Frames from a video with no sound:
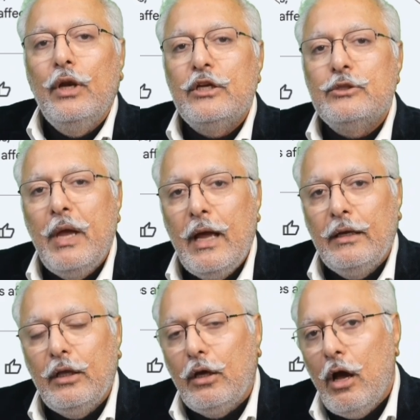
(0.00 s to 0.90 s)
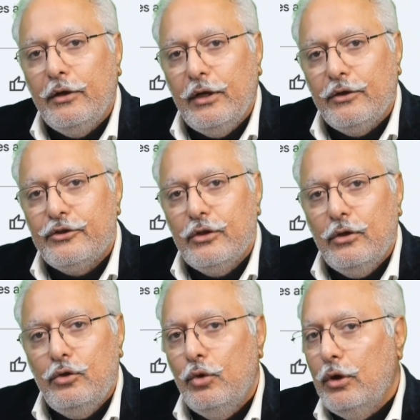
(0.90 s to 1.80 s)
expand the context
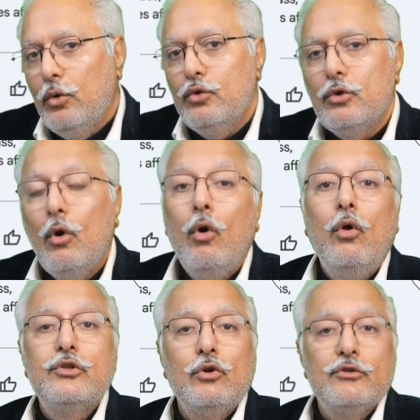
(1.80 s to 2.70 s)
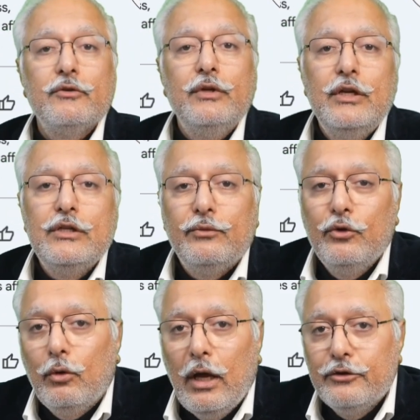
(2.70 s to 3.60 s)
to include all sorts of needs for your
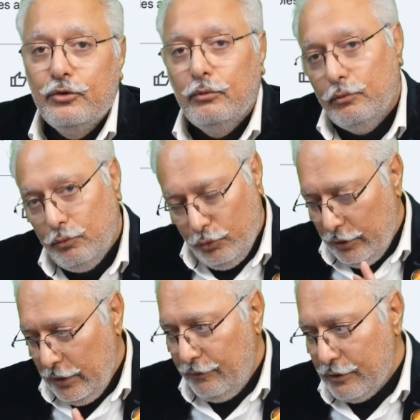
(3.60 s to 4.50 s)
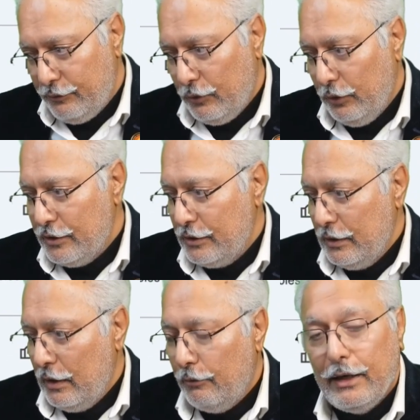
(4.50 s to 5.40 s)
classroom. Leave this for this
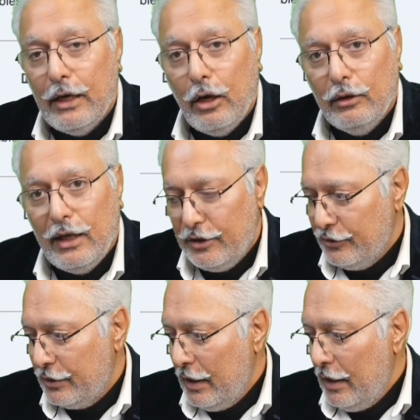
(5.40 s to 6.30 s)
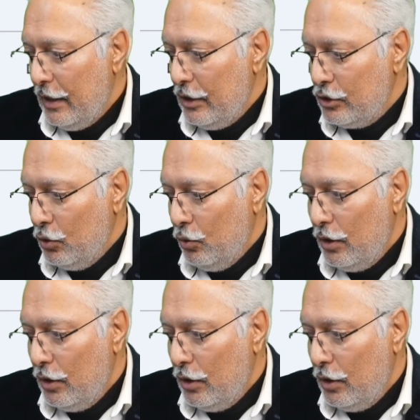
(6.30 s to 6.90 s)
right now like this. So